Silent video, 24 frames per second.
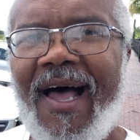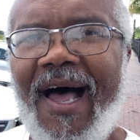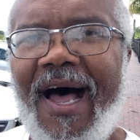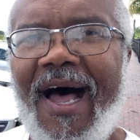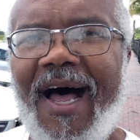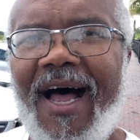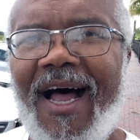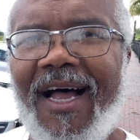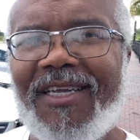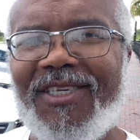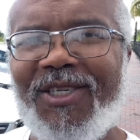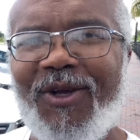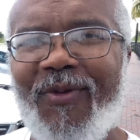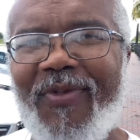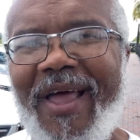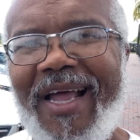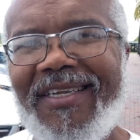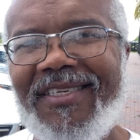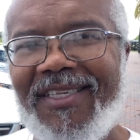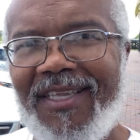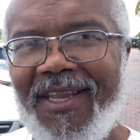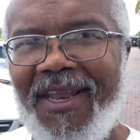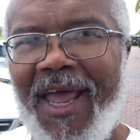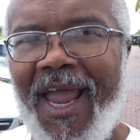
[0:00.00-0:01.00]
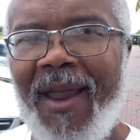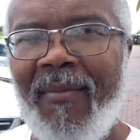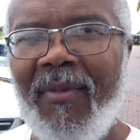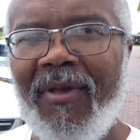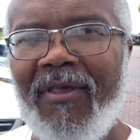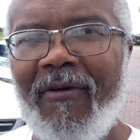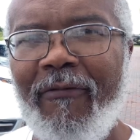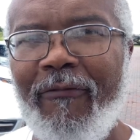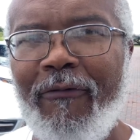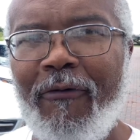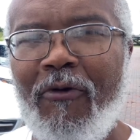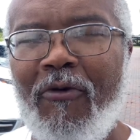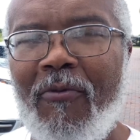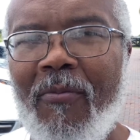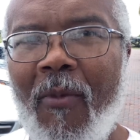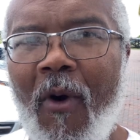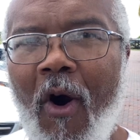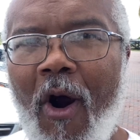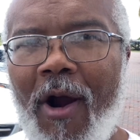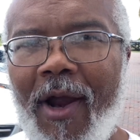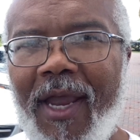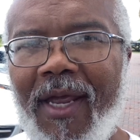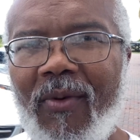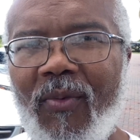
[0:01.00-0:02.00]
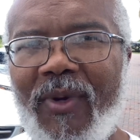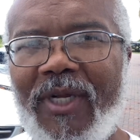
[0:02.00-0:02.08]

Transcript: Uh, so that's the name of the fruit market.